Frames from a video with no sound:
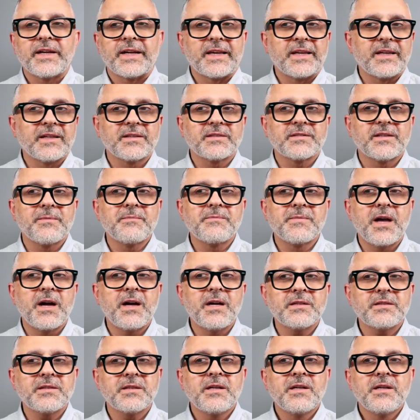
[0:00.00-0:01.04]
I guess. I'm
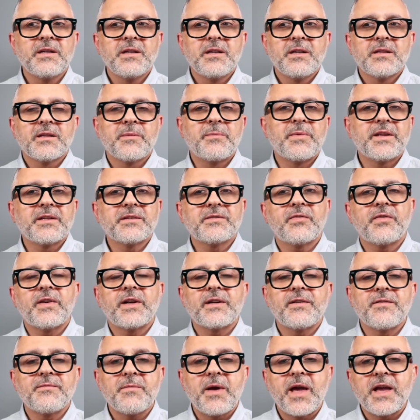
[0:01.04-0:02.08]
not the biggest
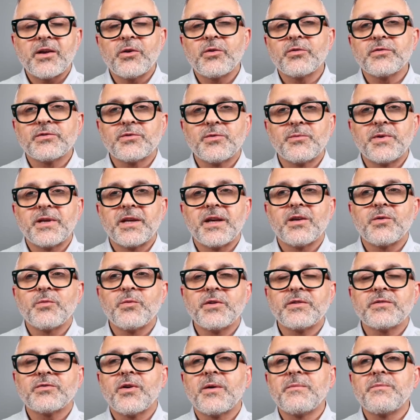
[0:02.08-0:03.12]
fan of mangoes to begin
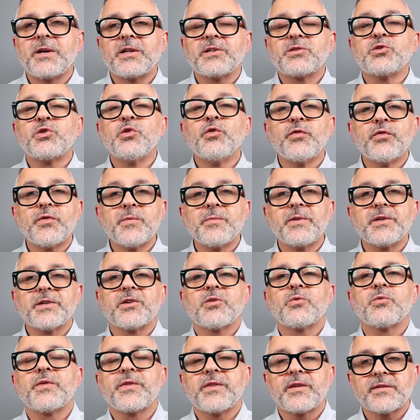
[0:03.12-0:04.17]
with, so I'm not too
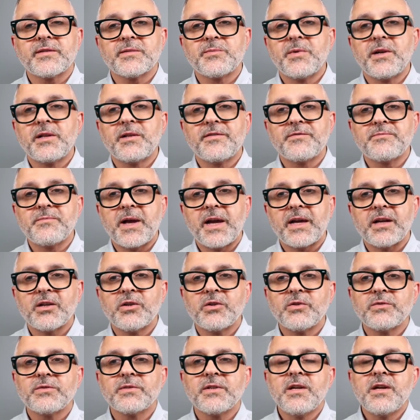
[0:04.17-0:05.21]
familiar with the smell of
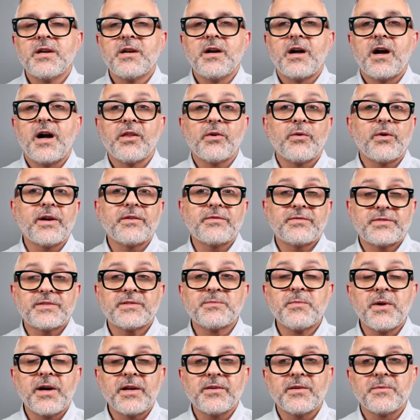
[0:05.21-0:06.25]
mangoes, although I've
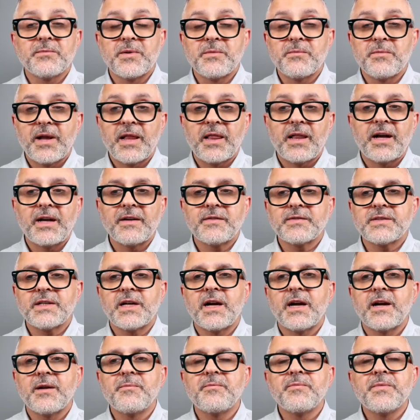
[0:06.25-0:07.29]
smelled them in my
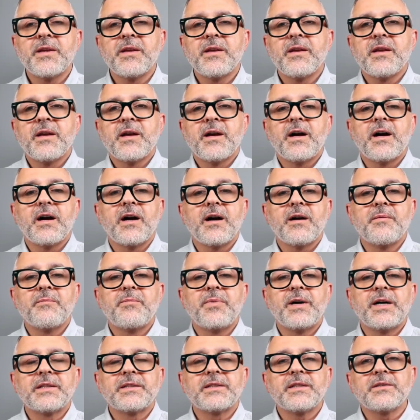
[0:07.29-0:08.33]
lifetime. Uh,
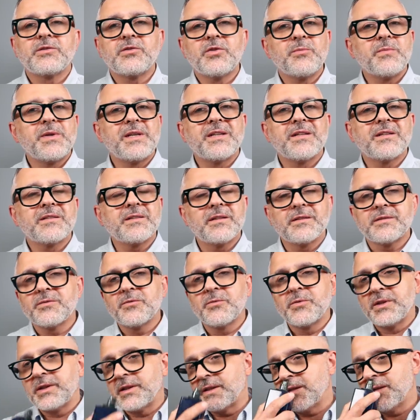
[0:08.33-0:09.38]
but to me, this doesn't
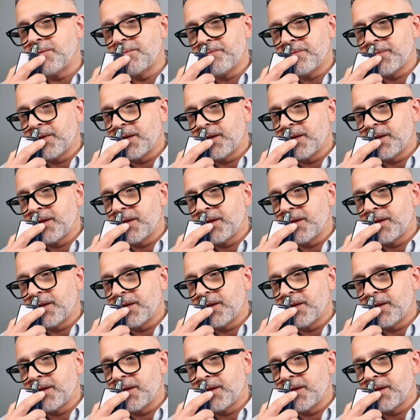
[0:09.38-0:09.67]
really